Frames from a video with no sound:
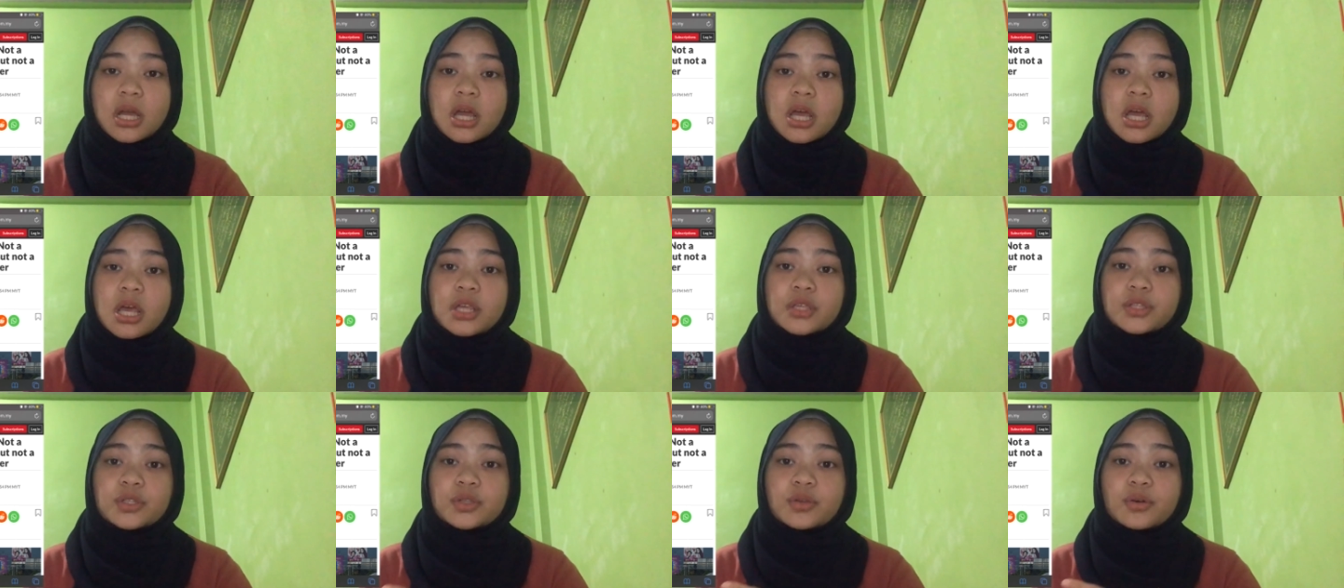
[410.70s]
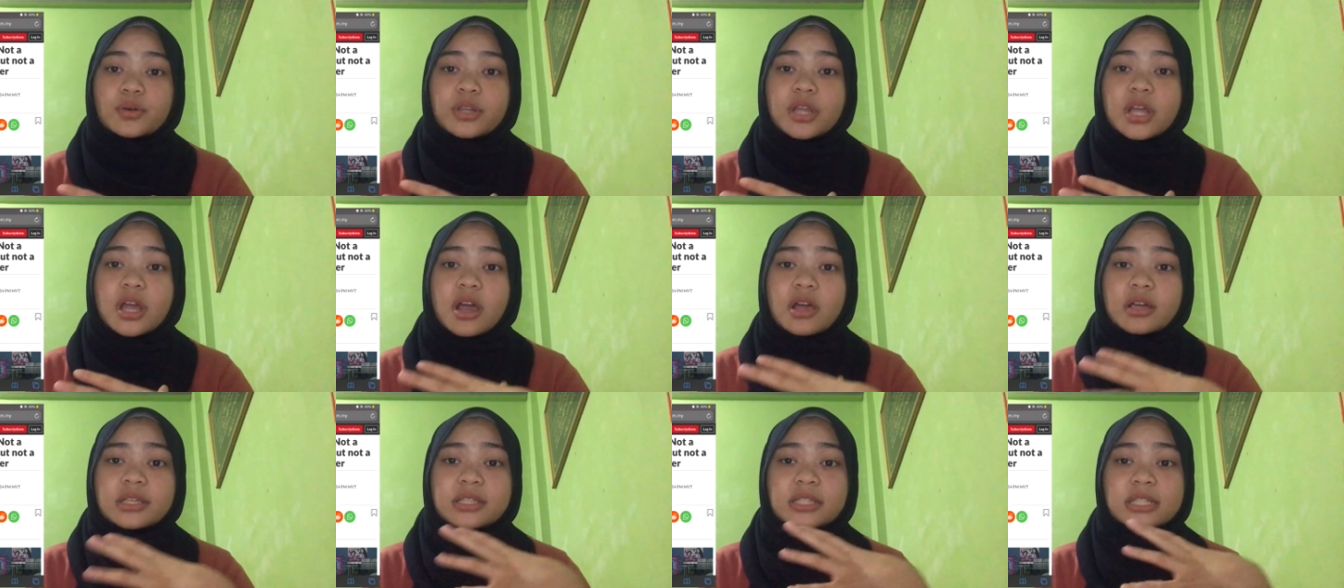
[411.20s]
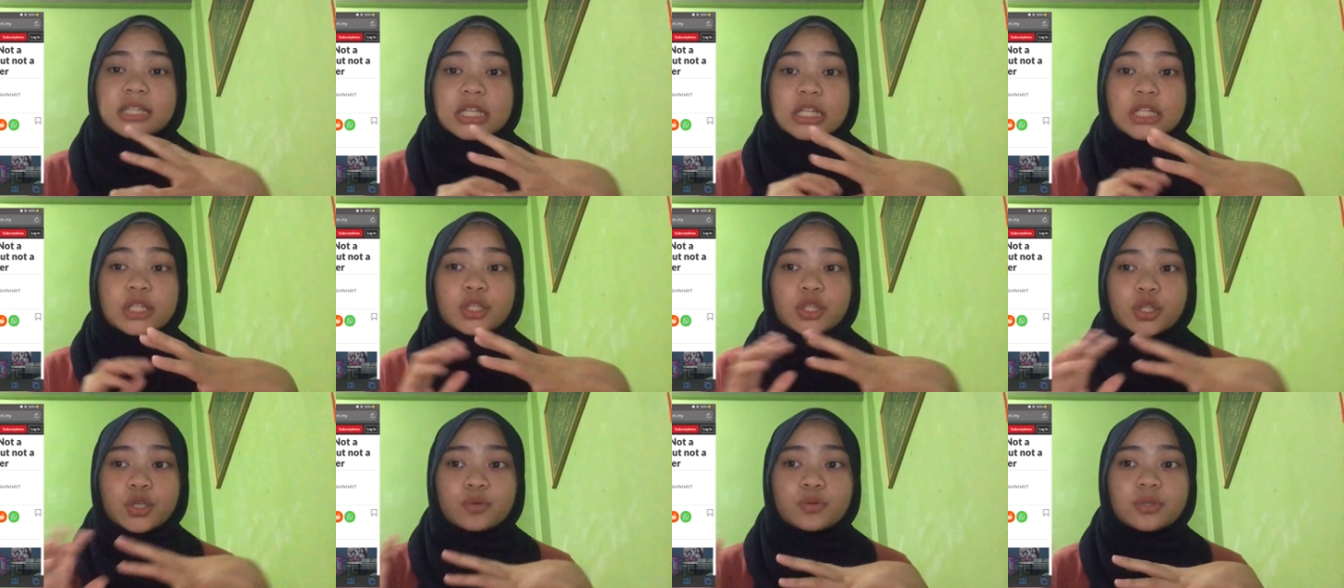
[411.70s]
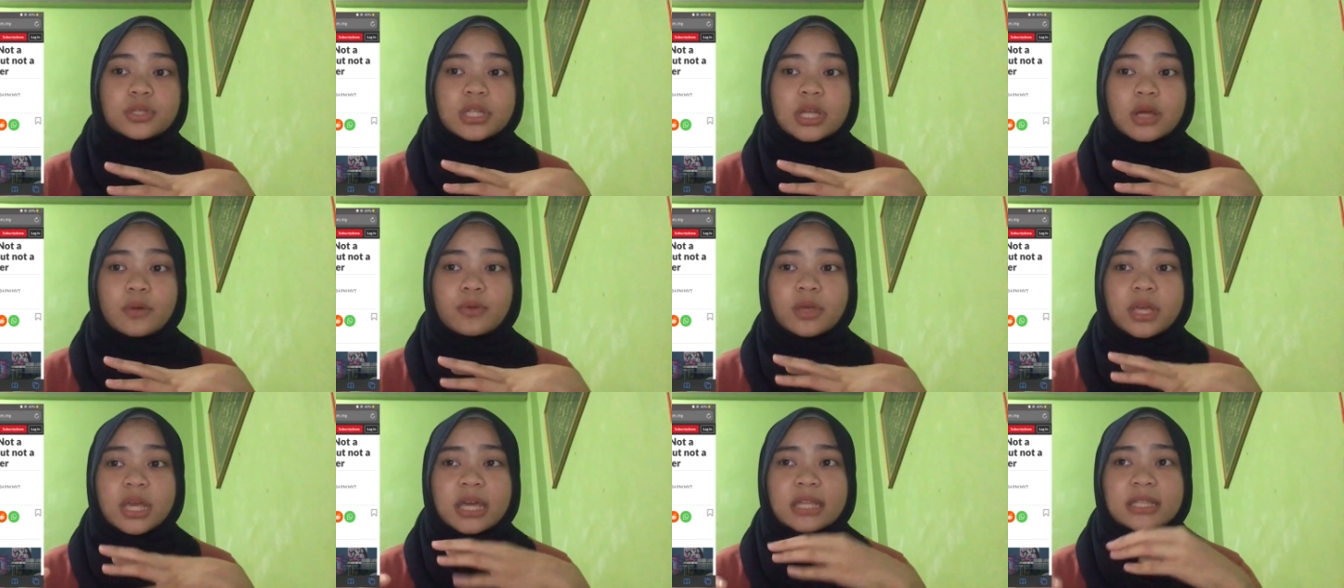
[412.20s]
So there are still news
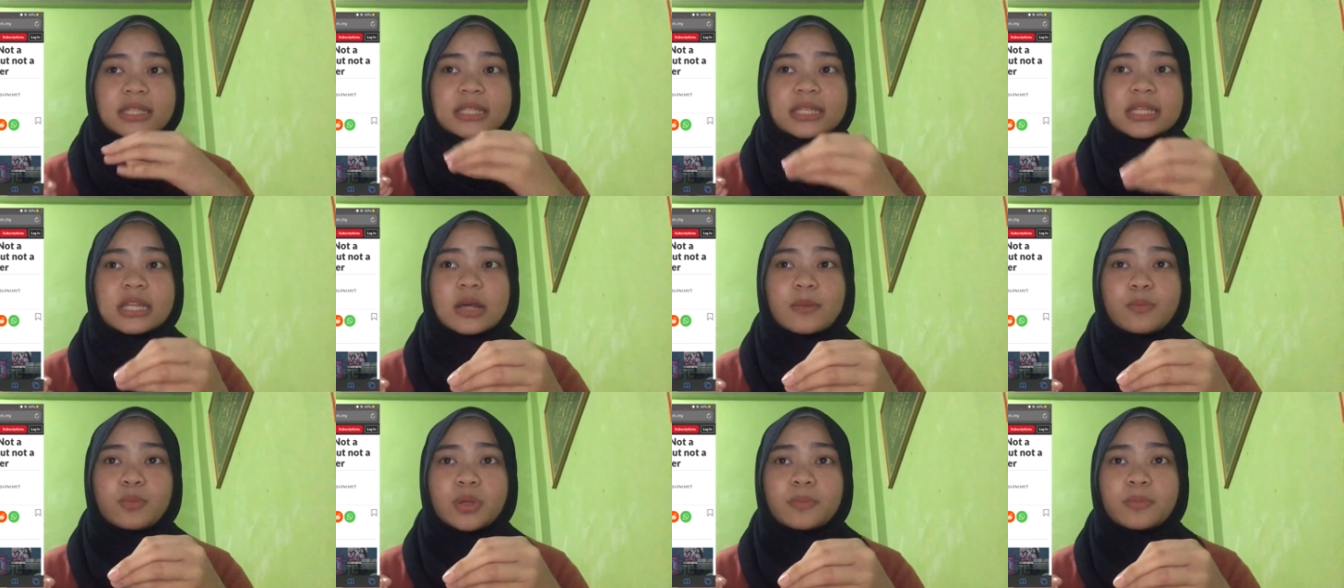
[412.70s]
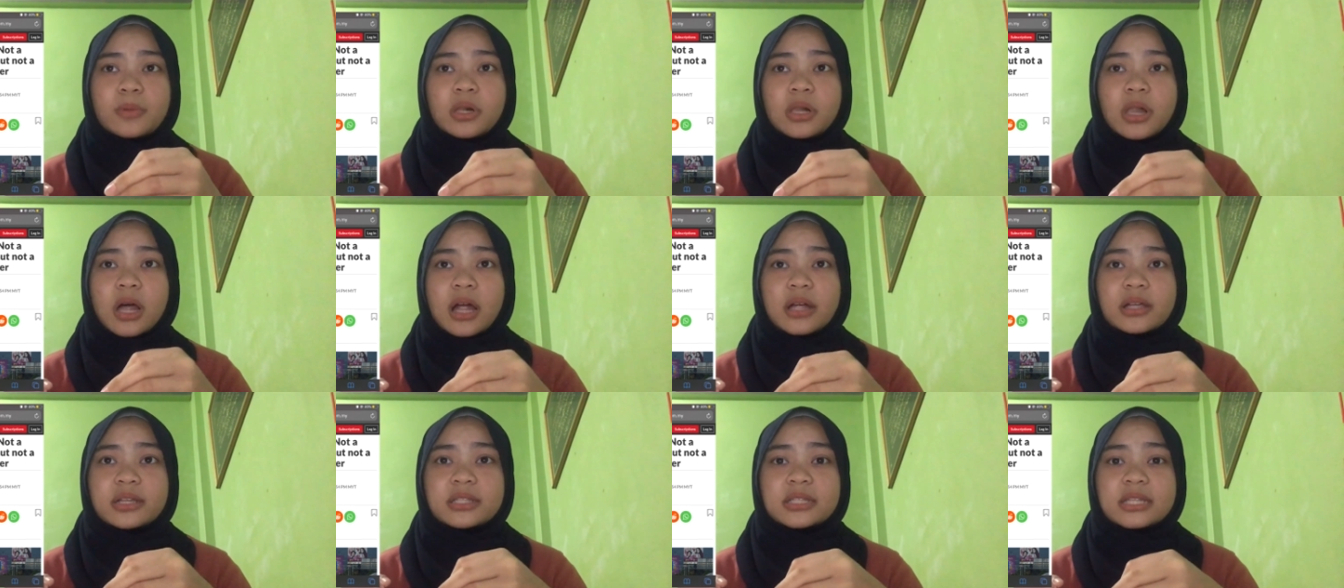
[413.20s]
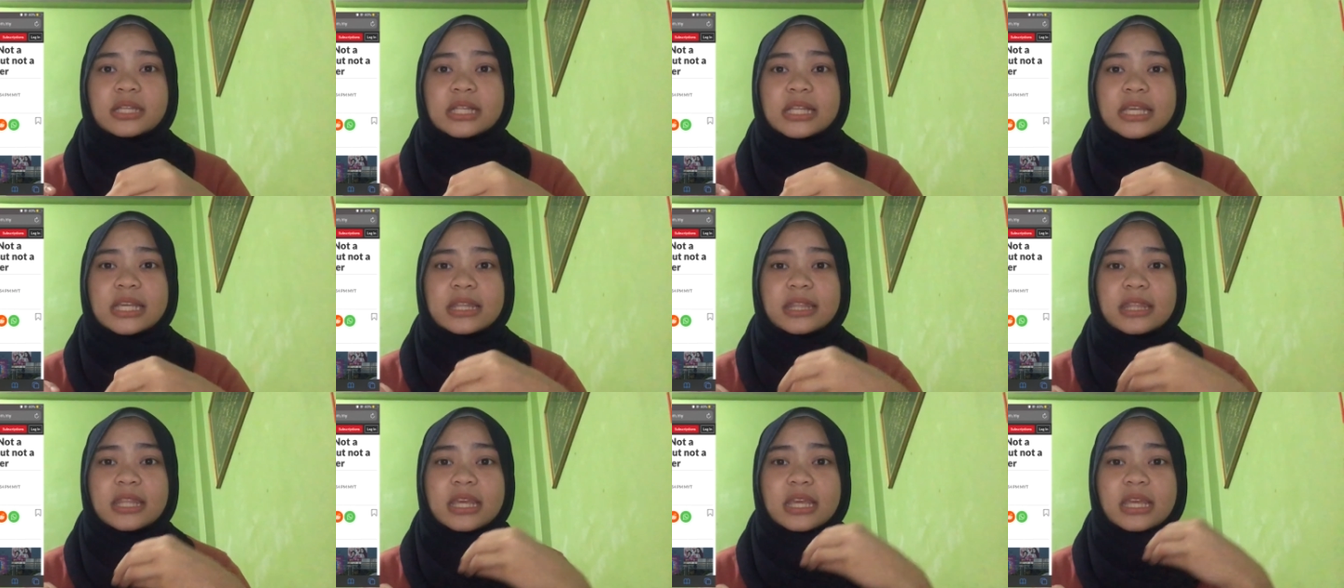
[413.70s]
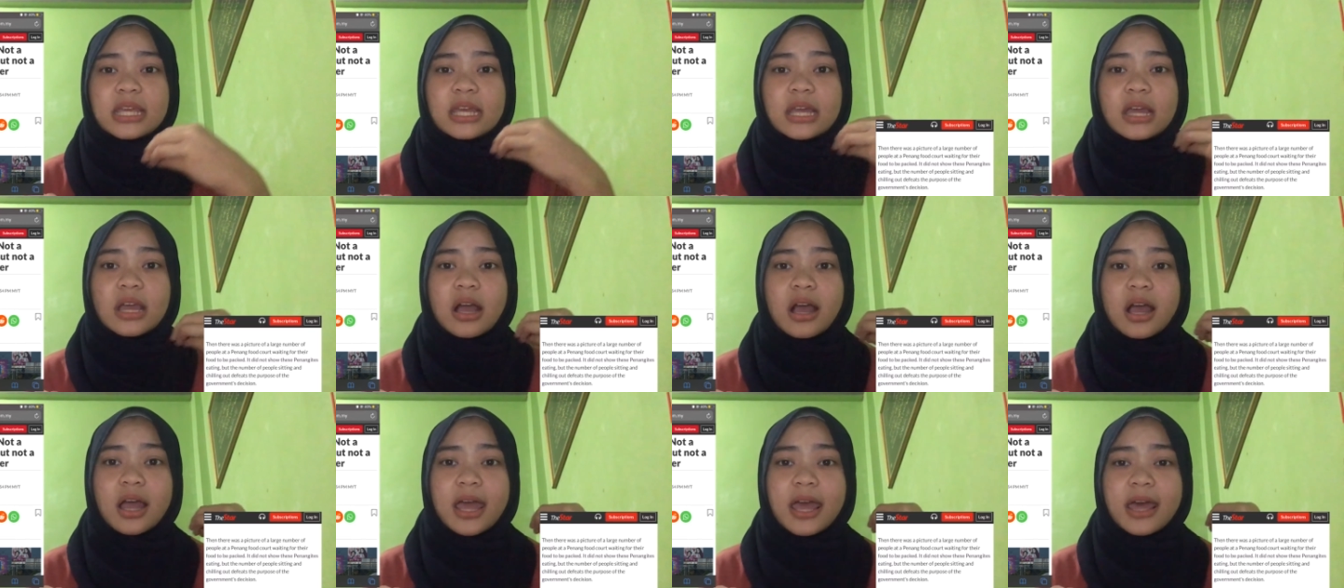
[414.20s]
that we can see that people are still
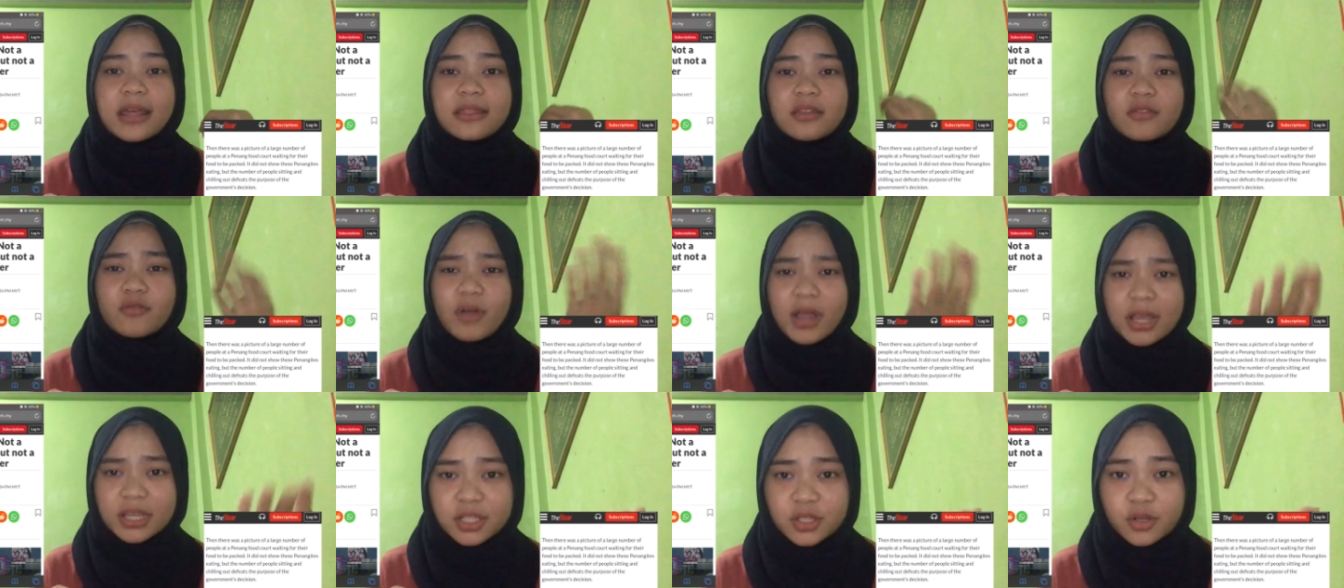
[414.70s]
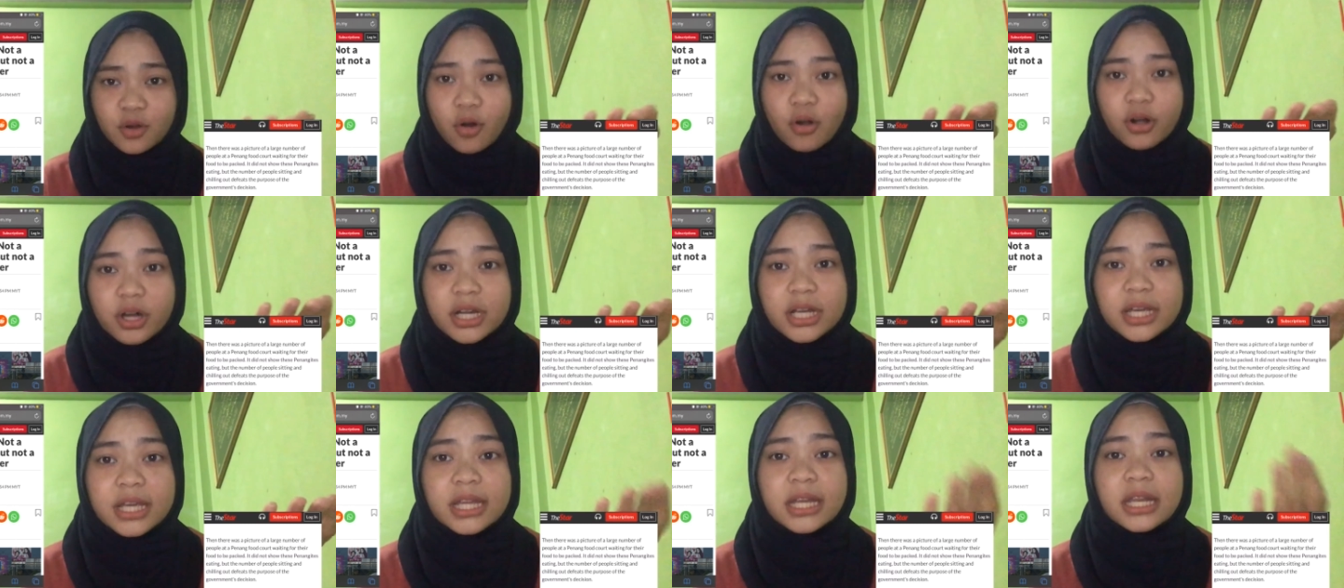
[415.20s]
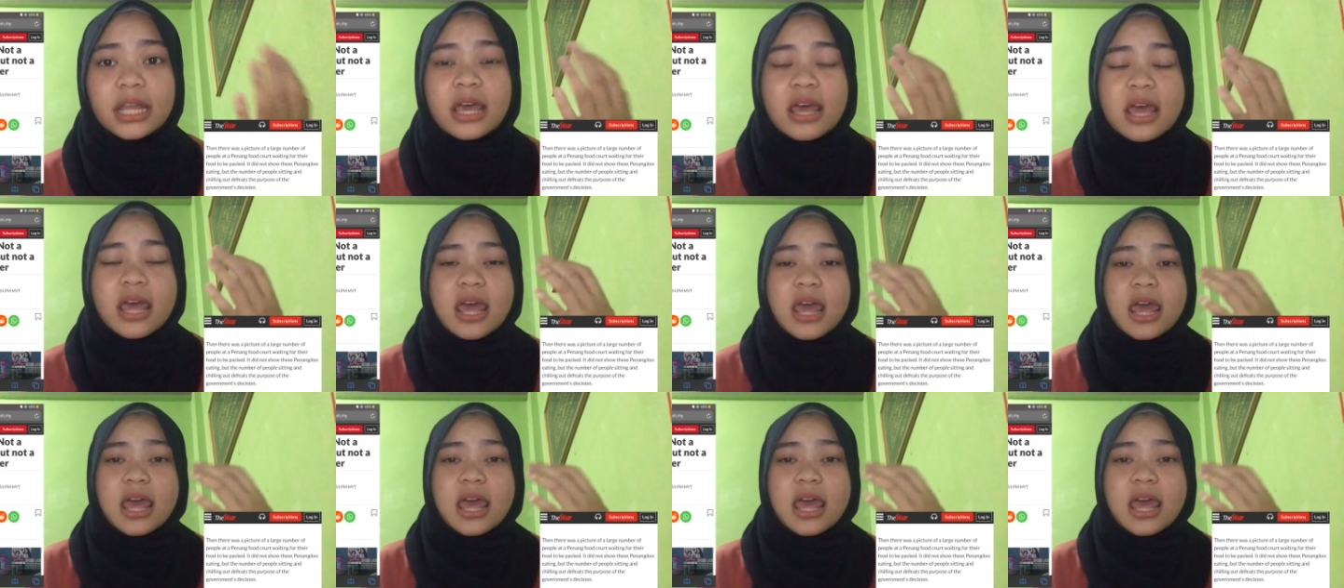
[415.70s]
eating at the restaurant